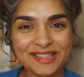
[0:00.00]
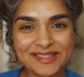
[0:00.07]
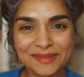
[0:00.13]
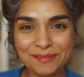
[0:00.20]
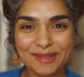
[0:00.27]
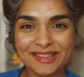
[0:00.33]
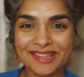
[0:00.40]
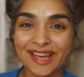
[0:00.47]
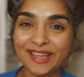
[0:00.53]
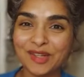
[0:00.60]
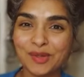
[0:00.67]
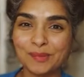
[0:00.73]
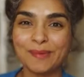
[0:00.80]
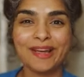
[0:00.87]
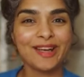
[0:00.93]
Elizabeth, I
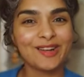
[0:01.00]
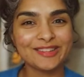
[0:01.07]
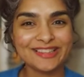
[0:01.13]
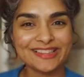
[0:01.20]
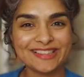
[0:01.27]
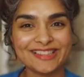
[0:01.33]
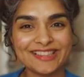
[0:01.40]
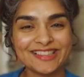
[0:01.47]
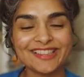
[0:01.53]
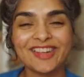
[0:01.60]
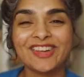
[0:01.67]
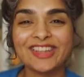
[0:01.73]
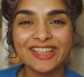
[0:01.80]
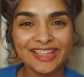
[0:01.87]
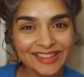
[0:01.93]
go by Honest Liz
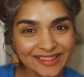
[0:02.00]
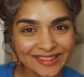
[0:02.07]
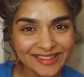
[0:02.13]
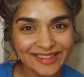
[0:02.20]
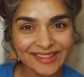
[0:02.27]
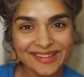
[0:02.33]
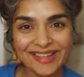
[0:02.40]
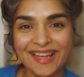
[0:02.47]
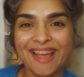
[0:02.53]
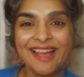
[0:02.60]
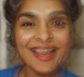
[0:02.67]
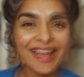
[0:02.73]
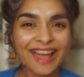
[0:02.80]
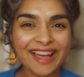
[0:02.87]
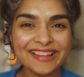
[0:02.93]
on the internet,
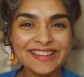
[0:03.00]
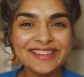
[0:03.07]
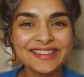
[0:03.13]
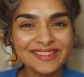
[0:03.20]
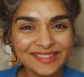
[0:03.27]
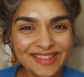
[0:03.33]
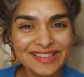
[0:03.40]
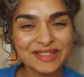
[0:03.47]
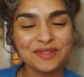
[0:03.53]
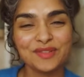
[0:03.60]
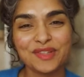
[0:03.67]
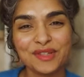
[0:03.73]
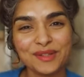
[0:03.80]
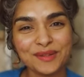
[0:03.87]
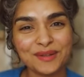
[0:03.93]
and in today's
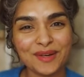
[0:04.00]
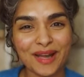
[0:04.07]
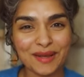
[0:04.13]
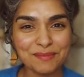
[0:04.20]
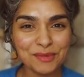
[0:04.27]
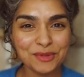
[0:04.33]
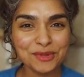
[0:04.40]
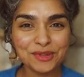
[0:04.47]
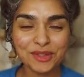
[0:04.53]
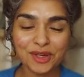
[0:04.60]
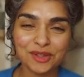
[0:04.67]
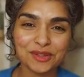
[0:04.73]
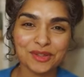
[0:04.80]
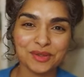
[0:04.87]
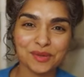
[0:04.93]
video I'm going to
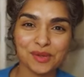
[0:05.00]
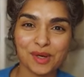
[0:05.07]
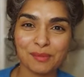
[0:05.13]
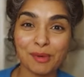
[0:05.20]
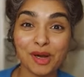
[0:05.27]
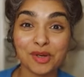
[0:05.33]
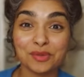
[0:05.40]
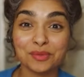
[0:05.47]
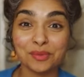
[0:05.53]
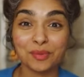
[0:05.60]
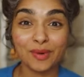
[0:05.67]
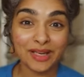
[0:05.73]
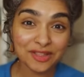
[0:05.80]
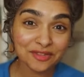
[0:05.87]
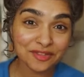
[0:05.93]
talk to you about
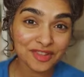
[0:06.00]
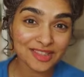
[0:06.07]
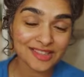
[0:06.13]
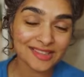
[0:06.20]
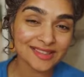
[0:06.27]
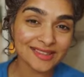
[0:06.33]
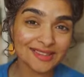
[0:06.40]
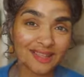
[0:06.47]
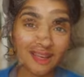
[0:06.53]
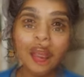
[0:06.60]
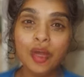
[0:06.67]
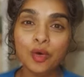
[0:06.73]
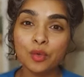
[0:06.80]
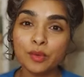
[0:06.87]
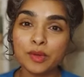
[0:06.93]
wet frizz.
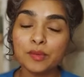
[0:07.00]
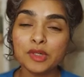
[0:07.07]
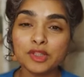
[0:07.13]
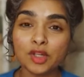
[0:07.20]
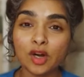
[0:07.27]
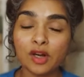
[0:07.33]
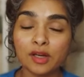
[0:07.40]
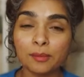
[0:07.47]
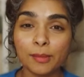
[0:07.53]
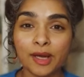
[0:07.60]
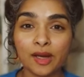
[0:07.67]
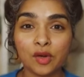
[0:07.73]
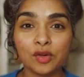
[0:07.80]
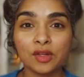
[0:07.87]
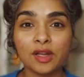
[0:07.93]
We will talk
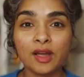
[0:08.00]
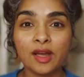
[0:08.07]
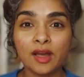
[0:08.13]
about